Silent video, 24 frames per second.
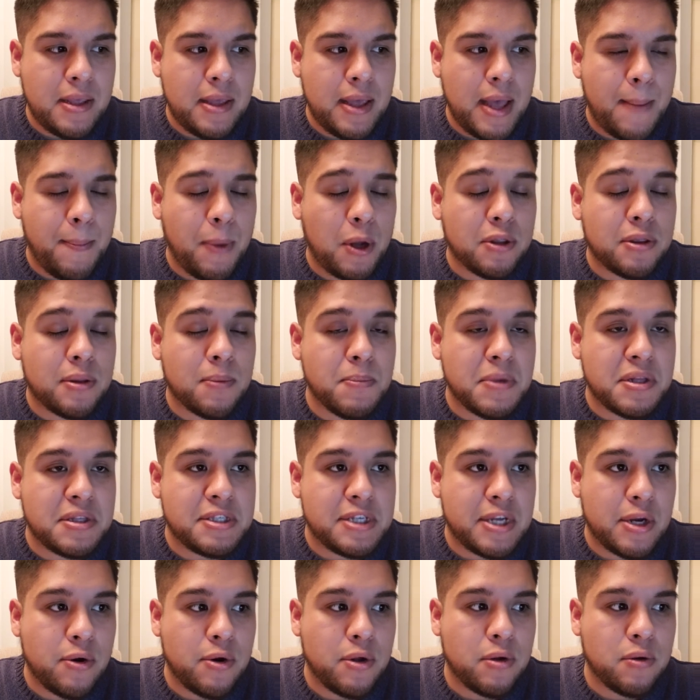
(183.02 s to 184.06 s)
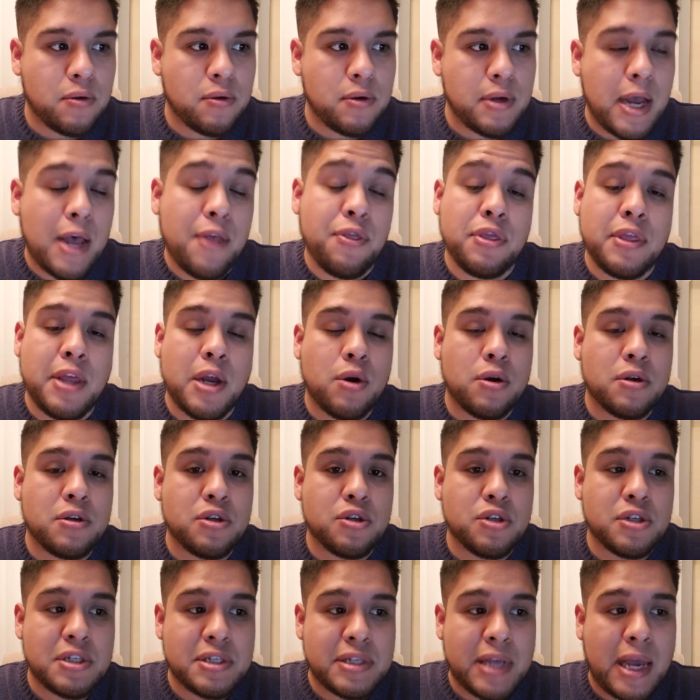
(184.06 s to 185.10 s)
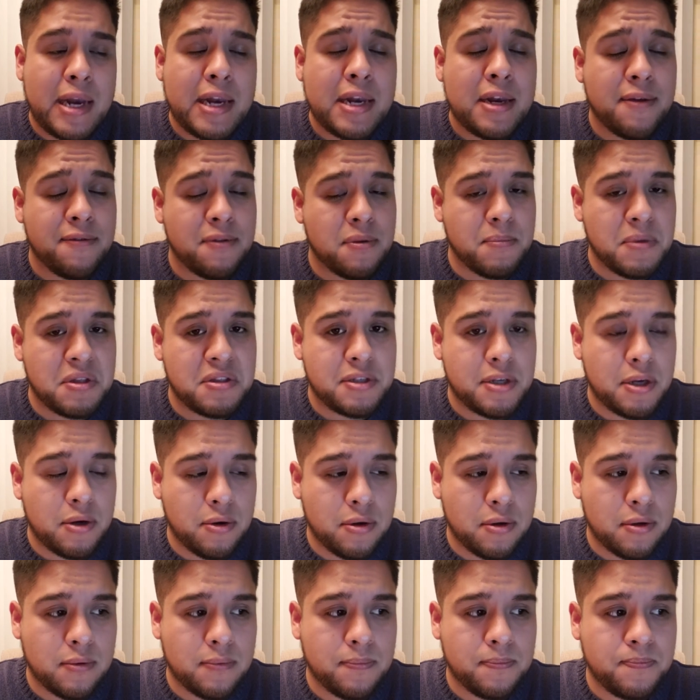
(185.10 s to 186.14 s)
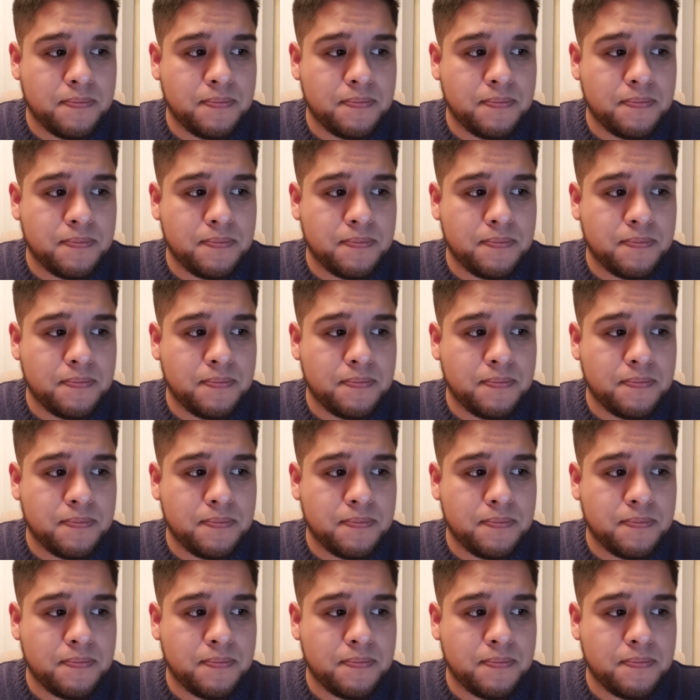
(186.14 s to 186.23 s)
about the material and their understanding of the material